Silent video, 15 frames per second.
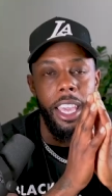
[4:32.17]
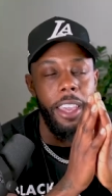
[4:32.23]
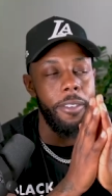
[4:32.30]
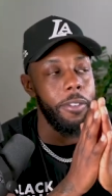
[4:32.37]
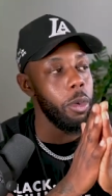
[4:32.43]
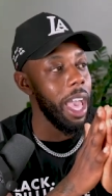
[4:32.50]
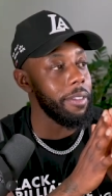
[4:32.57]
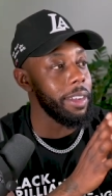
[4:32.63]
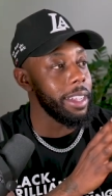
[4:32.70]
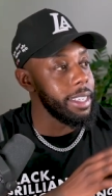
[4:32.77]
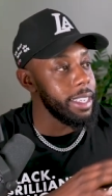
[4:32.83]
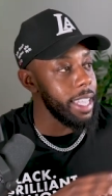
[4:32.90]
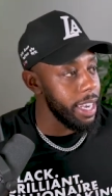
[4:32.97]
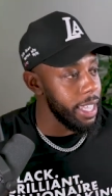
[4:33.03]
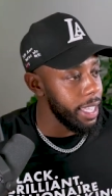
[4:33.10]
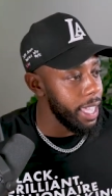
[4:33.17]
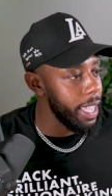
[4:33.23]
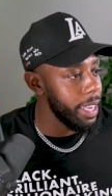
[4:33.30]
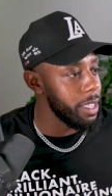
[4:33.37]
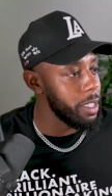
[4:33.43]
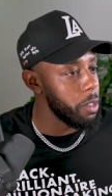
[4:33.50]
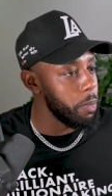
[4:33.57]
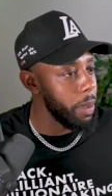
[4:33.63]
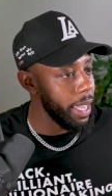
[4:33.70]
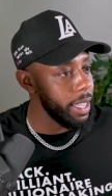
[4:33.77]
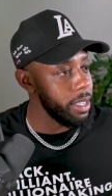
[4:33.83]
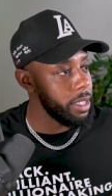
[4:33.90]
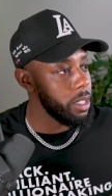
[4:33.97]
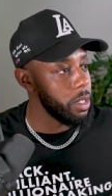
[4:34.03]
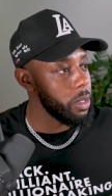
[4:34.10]
If you have a dedicated
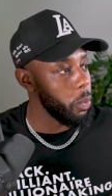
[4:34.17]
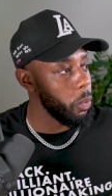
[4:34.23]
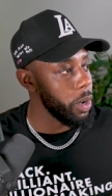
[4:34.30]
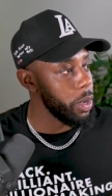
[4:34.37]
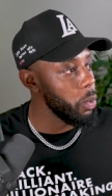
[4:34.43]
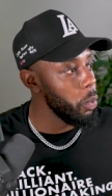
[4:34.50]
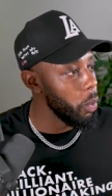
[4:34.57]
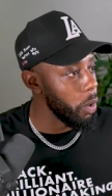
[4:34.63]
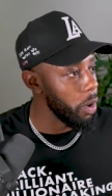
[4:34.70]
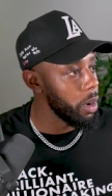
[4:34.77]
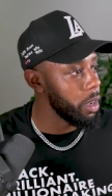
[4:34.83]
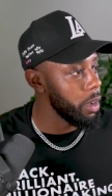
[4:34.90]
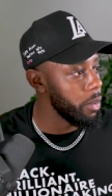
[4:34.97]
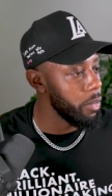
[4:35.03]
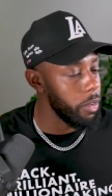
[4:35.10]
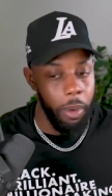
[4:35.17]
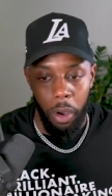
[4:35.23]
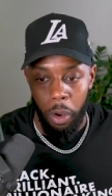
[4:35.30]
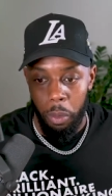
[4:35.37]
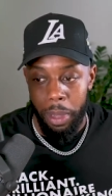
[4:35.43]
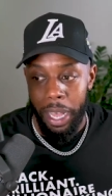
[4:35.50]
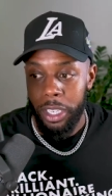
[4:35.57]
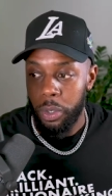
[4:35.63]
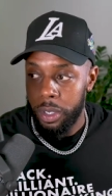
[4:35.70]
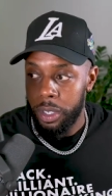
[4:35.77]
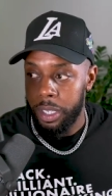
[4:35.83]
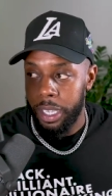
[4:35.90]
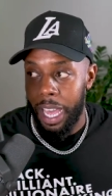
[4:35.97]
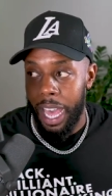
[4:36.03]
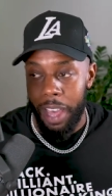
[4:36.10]
space where you work from home, as you can
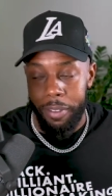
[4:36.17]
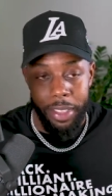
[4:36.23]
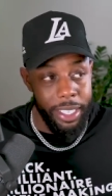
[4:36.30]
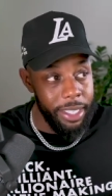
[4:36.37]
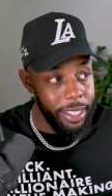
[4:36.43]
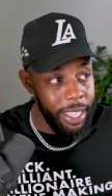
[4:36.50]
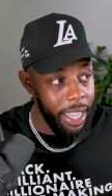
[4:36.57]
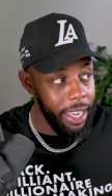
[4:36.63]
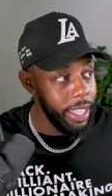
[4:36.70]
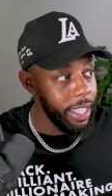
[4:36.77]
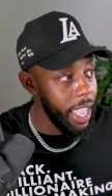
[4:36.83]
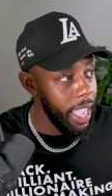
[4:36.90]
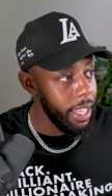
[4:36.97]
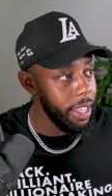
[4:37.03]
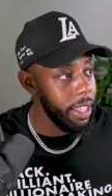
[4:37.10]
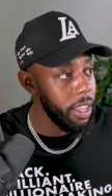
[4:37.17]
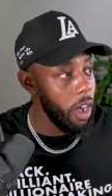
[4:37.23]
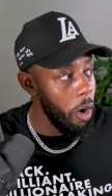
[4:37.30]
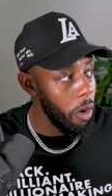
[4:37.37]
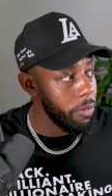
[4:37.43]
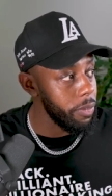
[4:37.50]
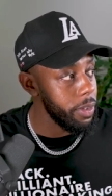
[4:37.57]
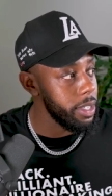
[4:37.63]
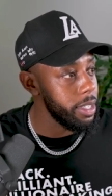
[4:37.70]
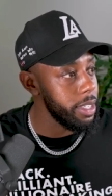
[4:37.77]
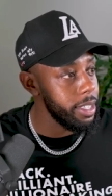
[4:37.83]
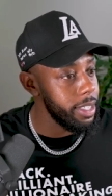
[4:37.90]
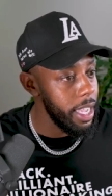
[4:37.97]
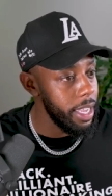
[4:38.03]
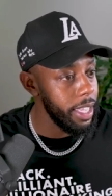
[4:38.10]
see, I have this dedicated office,
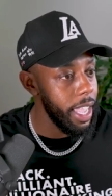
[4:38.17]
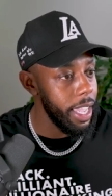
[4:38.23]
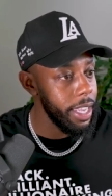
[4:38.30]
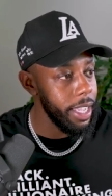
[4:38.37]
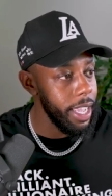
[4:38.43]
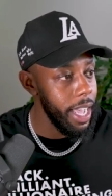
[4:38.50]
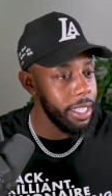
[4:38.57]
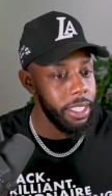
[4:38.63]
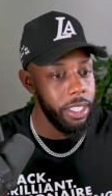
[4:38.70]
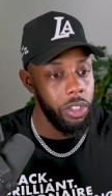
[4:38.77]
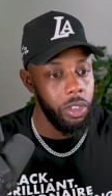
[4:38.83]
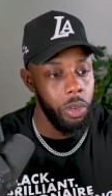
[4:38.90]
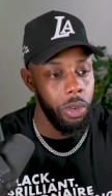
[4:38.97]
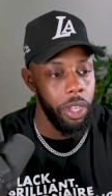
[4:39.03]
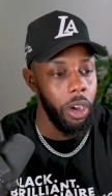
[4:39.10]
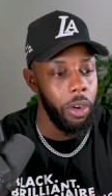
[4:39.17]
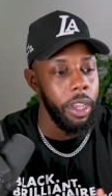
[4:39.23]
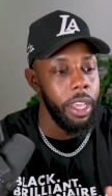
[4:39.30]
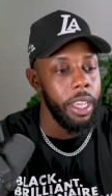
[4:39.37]
this dedicated content studio.